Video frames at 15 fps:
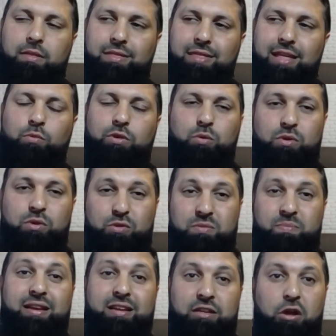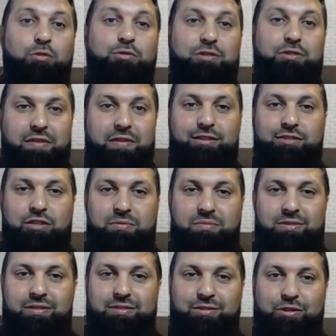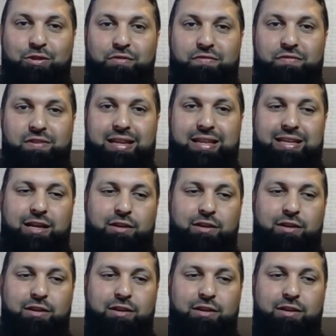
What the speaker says: Then what you want to do is make a note of it, so you don't forget it.